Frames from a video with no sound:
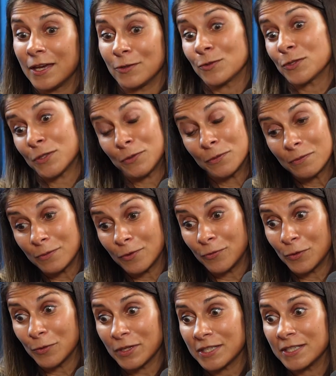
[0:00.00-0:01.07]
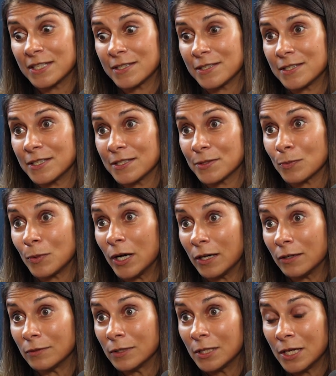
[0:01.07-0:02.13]
and also of your ethnicity as
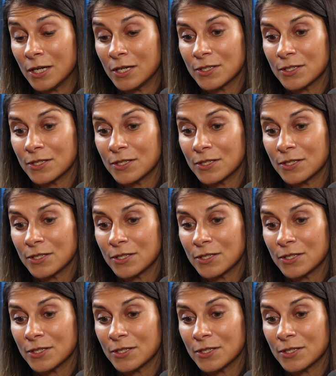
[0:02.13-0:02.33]
well.